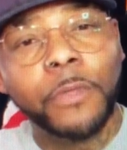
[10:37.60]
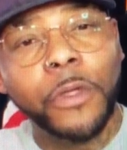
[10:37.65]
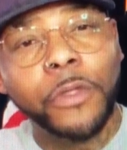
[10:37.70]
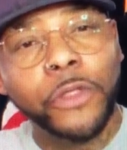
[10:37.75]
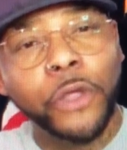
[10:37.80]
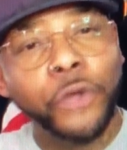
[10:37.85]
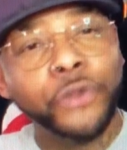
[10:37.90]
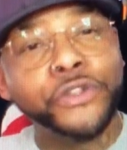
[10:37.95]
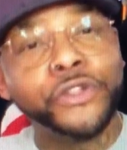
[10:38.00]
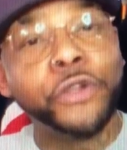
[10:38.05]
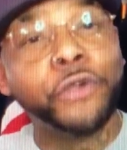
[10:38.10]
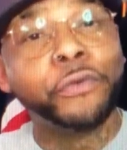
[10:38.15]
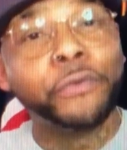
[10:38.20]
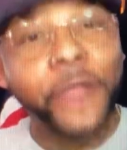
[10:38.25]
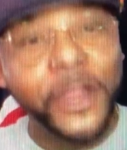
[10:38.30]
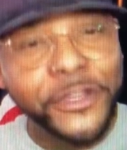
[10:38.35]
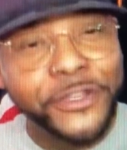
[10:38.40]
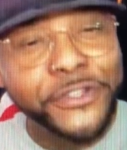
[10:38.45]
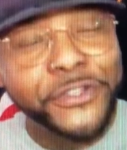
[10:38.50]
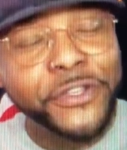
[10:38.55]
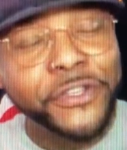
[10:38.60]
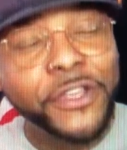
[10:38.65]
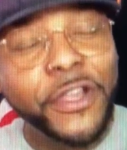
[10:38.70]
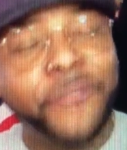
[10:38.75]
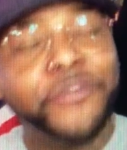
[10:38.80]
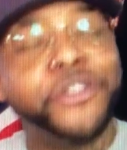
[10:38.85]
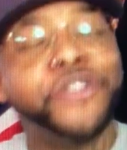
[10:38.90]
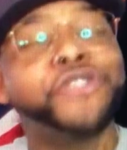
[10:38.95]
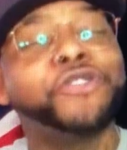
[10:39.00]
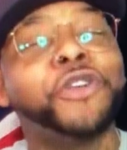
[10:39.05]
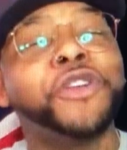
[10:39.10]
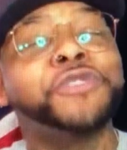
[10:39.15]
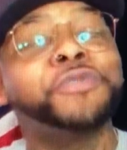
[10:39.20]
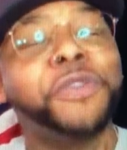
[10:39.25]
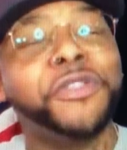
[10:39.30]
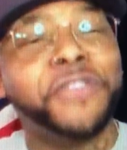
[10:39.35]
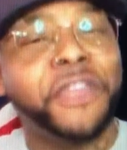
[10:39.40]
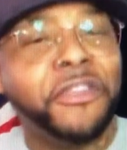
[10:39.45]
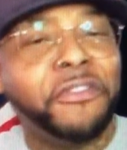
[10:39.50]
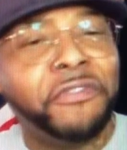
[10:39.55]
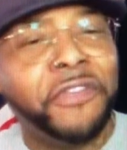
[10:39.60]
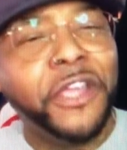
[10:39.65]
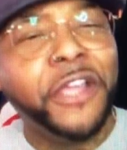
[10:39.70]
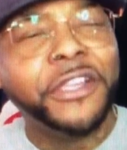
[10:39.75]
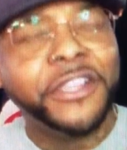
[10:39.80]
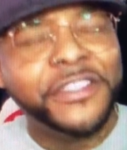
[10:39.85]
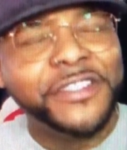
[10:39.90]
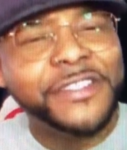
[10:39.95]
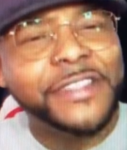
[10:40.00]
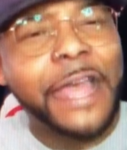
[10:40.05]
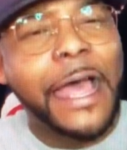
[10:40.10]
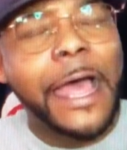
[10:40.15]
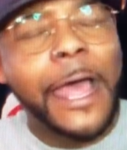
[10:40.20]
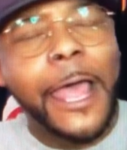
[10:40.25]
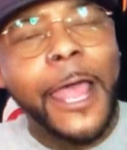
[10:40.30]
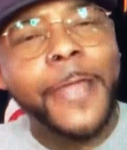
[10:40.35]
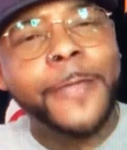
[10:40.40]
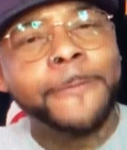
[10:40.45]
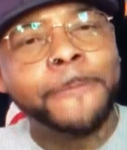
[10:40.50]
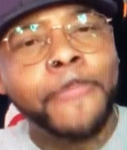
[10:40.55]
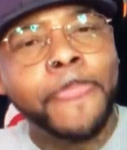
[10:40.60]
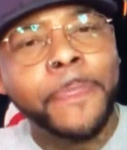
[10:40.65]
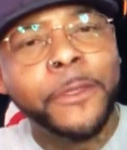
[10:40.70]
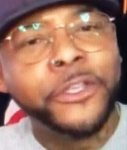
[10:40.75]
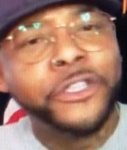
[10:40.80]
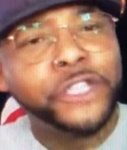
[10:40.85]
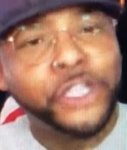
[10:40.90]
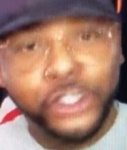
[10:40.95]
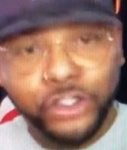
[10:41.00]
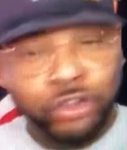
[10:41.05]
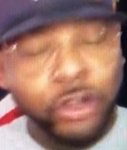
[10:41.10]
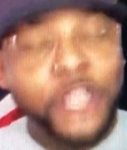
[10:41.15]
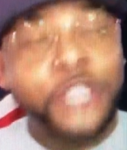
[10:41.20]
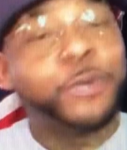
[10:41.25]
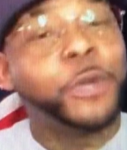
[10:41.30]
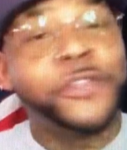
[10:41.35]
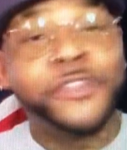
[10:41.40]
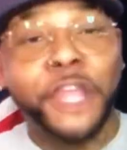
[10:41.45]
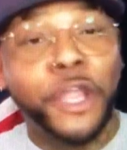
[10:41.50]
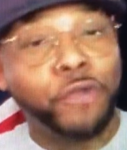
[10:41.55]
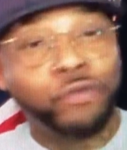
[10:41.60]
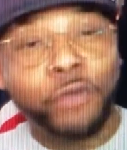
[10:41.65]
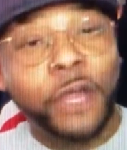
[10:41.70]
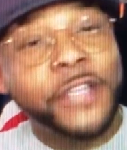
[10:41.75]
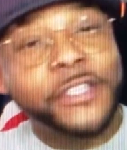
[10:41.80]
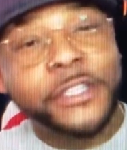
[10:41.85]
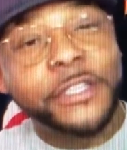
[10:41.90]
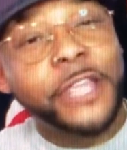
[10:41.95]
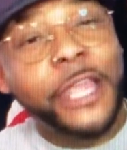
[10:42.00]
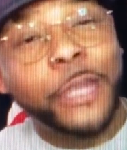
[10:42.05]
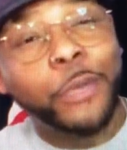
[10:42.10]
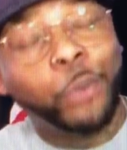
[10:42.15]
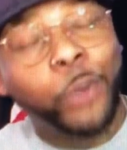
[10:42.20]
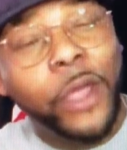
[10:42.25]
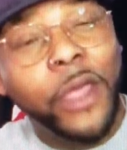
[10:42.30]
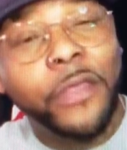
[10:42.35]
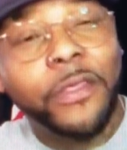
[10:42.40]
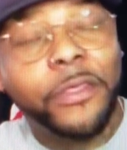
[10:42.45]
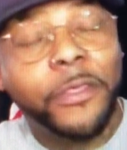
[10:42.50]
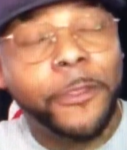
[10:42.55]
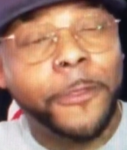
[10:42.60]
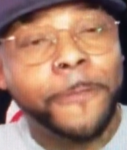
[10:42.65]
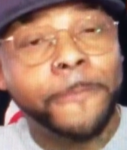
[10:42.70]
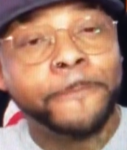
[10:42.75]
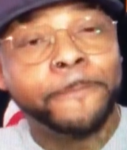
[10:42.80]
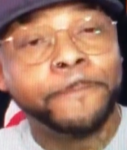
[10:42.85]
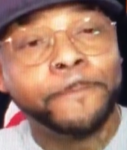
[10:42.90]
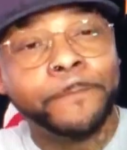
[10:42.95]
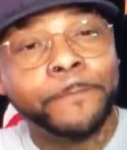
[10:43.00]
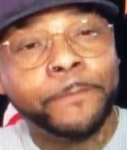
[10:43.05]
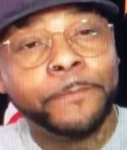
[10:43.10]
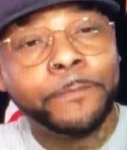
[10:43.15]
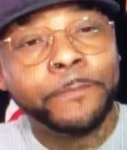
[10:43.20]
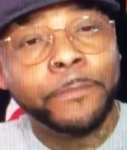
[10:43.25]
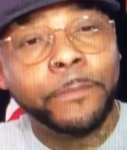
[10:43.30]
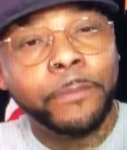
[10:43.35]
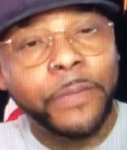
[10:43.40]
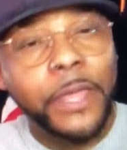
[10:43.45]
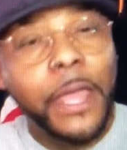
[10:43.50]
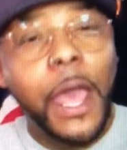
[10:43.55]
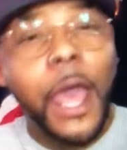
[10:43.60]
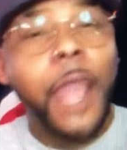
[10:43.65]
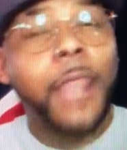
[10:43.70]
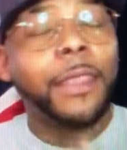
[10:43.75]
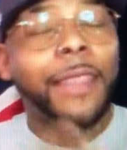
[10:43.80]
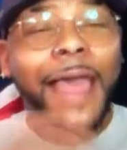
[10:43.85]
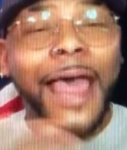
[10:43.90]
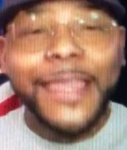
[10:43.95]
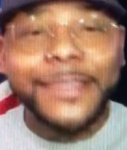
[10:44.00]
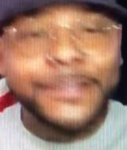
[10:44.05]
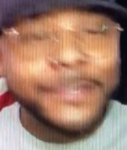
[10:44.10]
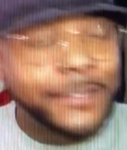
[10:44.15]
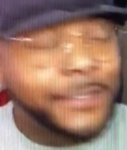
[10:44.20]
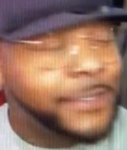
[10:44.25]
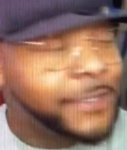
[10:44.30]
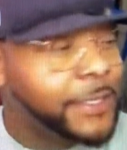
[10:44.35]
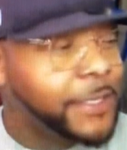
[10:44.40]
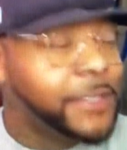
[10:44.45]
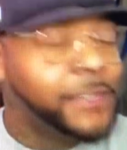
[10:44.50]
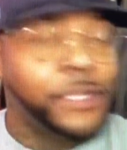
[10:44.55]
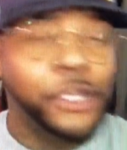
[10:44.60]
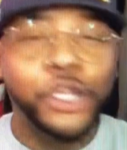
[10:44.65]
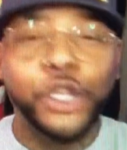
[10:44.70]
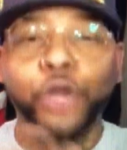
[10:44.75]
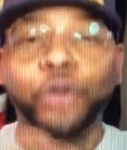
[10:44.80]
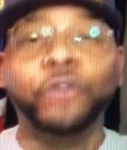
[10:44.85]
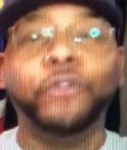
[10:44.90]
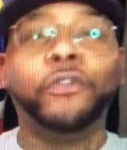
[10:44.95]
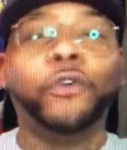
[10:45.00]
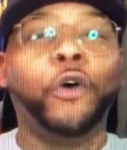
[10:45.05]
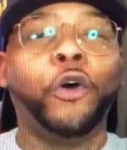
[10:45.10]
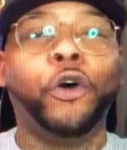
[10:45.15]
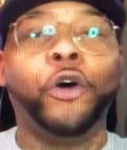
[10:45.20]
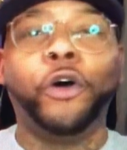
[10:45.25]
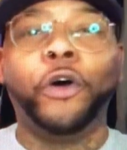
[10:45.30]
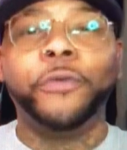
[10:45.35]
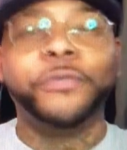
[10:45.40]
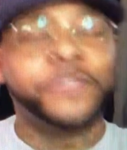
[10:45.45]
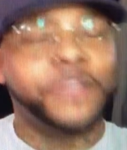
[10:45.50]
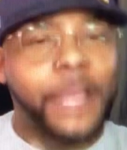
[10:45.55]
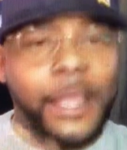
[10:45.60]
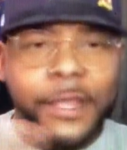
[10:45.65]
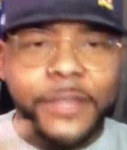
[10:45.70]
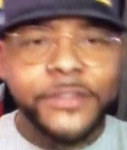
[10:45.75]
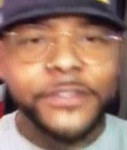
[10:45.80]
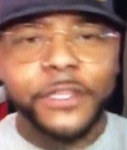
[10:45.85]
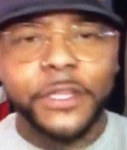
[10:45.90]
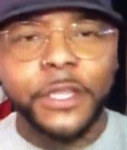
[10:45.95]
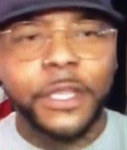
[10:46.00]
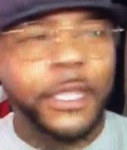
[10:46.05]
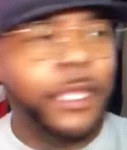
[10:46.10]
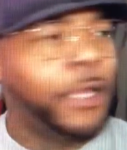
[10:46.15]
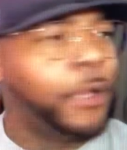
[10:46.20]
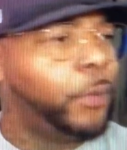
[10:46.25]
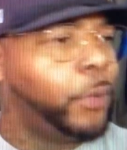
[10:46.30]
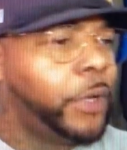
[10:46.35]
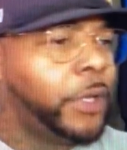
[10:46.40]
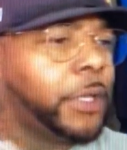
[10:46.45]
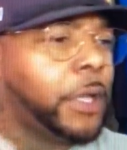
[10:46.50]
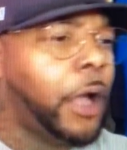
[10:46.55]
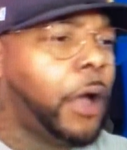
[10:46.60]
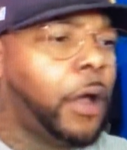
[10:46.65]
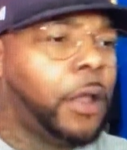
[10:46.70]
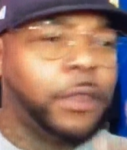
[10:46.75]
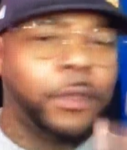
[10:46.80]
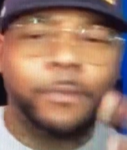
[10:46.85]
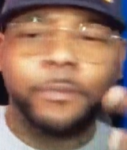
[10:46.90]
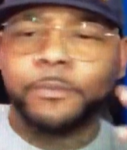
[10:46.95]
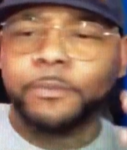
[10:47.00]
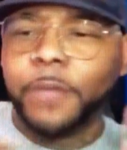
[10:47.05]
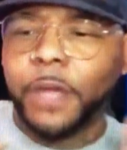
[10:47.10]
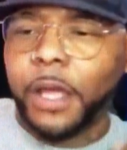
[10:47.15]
Those courageous enough to trust what they feel inside, to trust what they resonate with. Beyond licenses and uniforms, and I could sit here with all the